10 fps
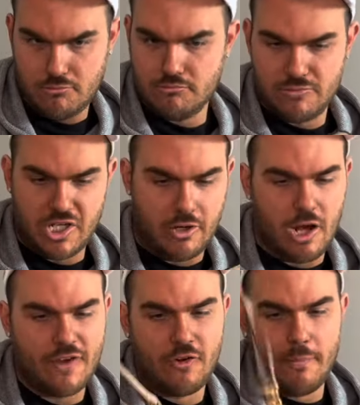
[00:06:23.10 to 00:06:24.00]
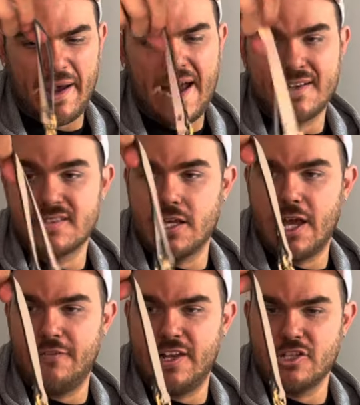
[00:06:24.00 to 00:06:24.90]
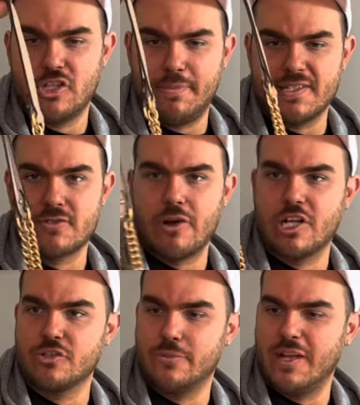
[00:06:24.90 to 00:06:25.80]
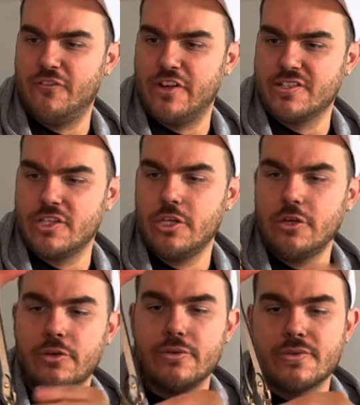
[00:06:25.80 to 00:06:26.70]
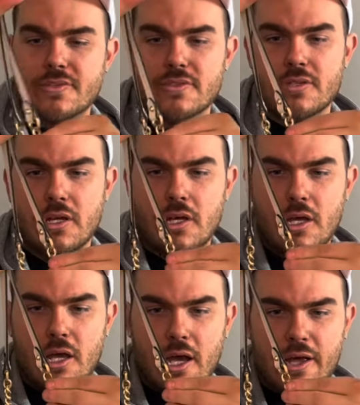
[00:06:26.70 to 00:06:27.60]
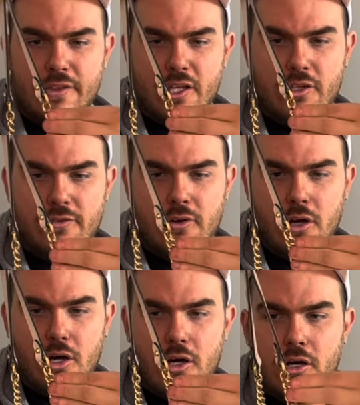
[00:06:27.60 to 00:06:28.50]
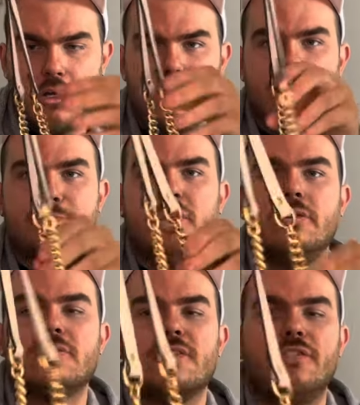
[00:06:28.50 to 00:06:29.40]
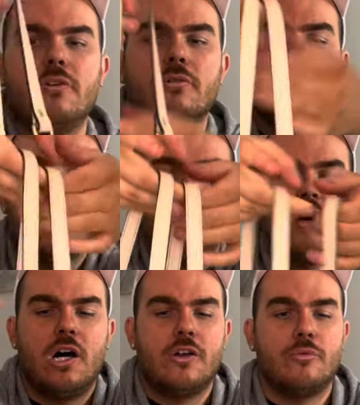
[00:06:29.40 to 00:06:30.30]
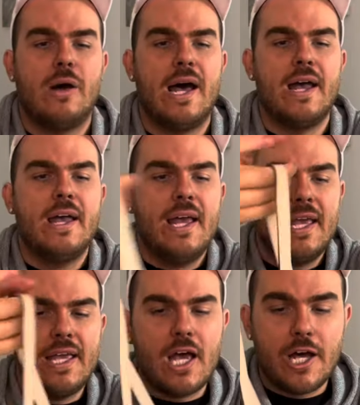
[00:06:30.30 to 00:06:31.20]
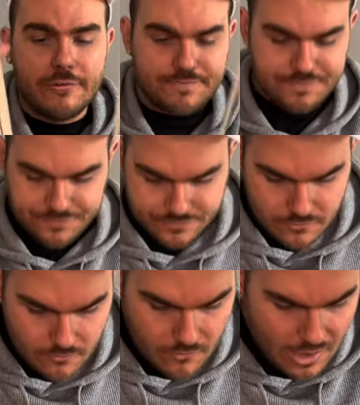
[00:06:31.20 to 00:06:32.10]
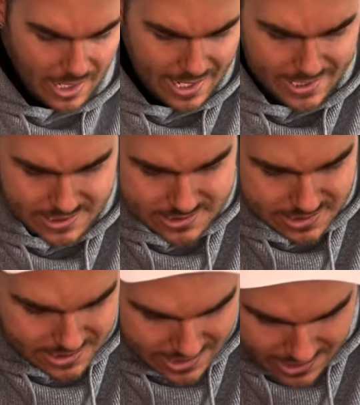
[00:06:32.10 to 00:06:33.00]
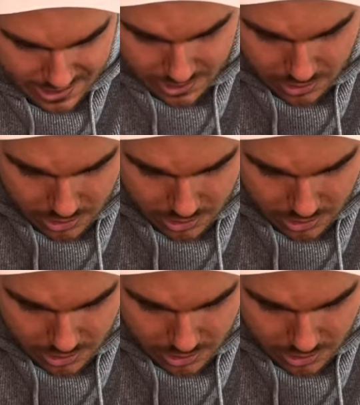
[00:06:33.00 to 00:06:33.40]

You know, I've got bags that have literally been scratched from their first use, and then you've got this beautiful kind of hardware here, and the